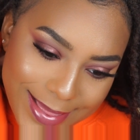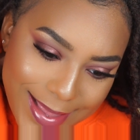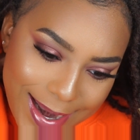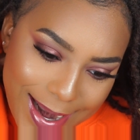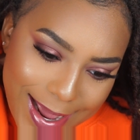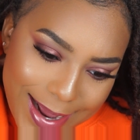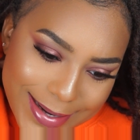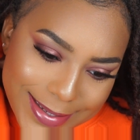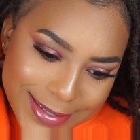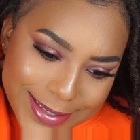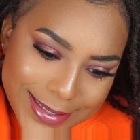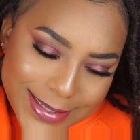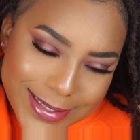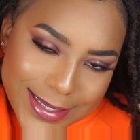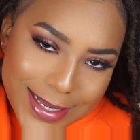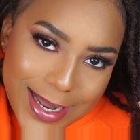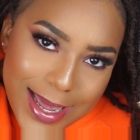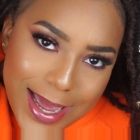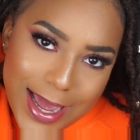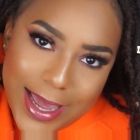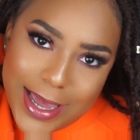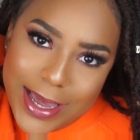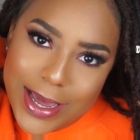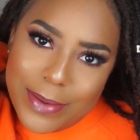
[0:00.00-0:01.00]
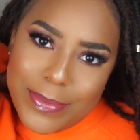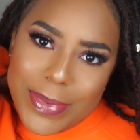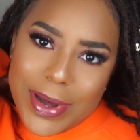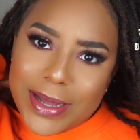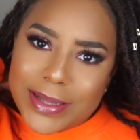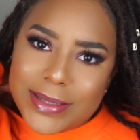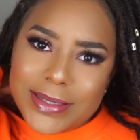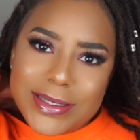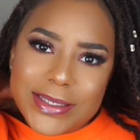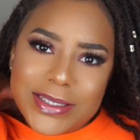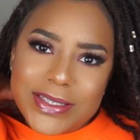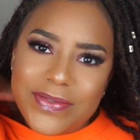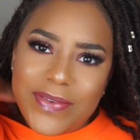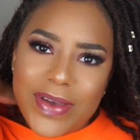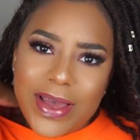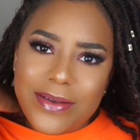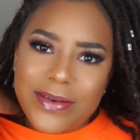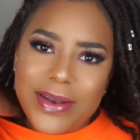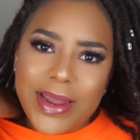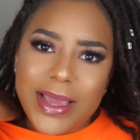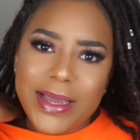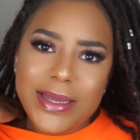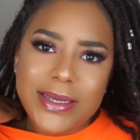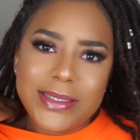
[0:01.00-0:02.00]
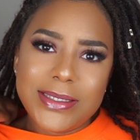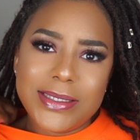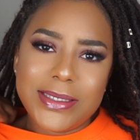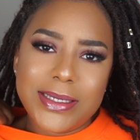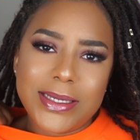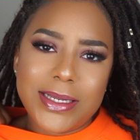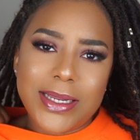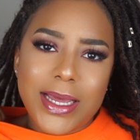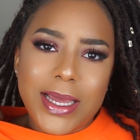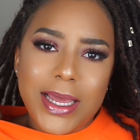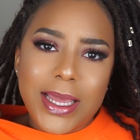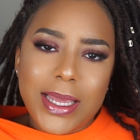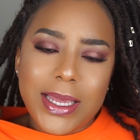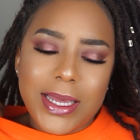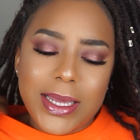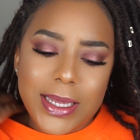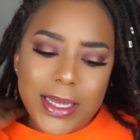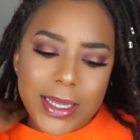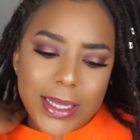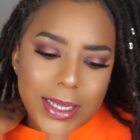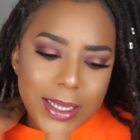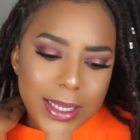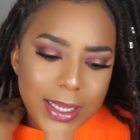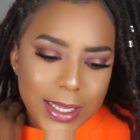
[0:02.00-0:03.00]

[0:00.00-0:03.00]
that I dislike about this foundation. Like,